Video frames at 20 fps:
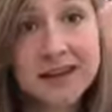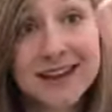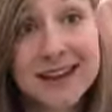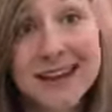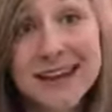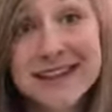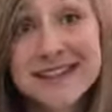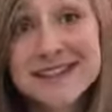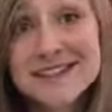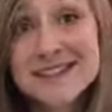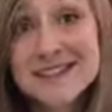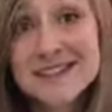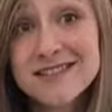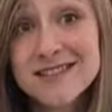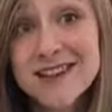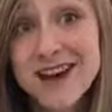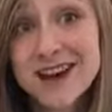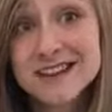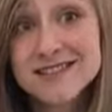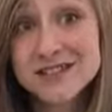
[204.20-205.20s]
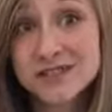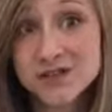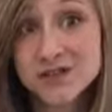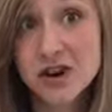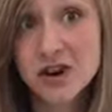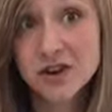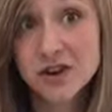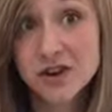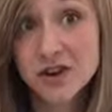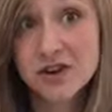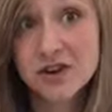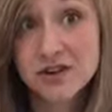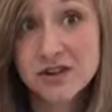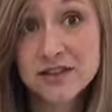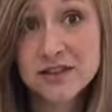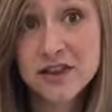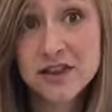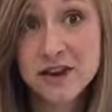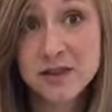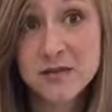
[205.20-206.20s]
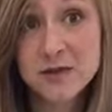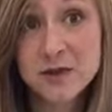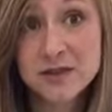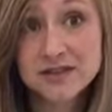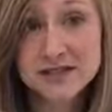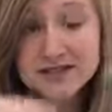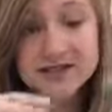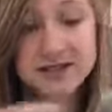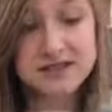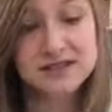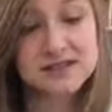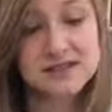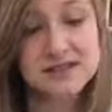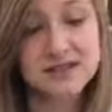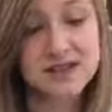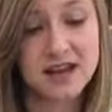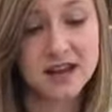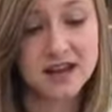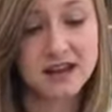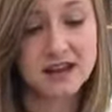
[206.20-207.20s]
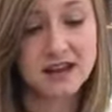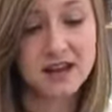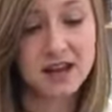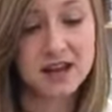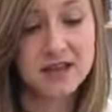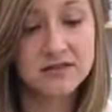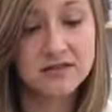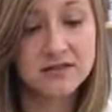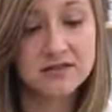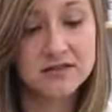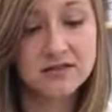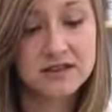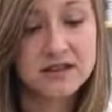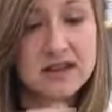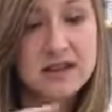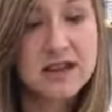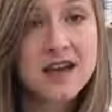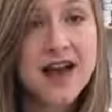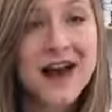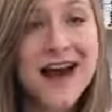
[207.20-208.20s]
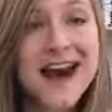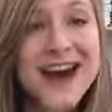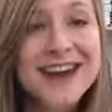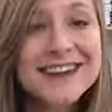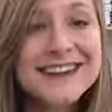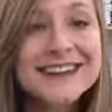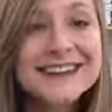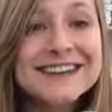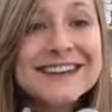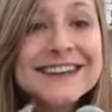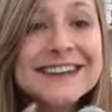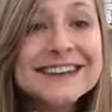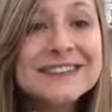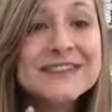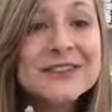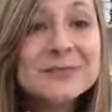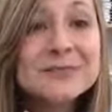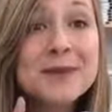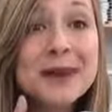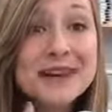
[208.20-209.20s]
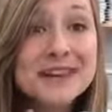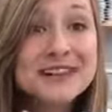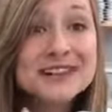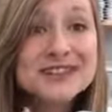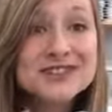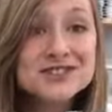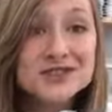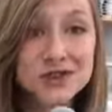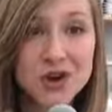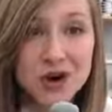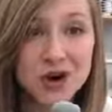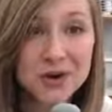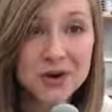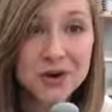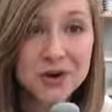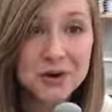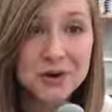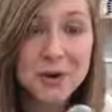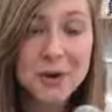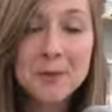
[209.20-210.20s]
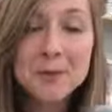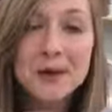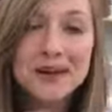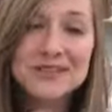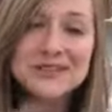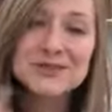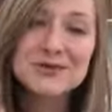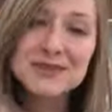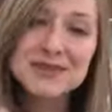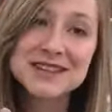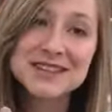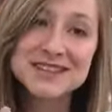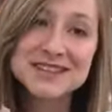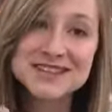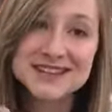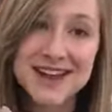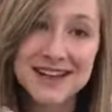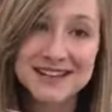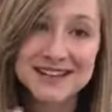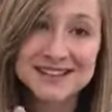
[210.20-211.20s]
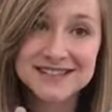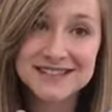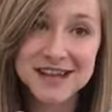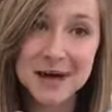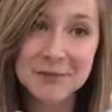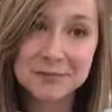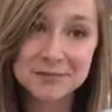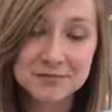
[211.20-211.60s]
it is a lot stronger than it was just a second ago. I can even make it stronger by doing this next step.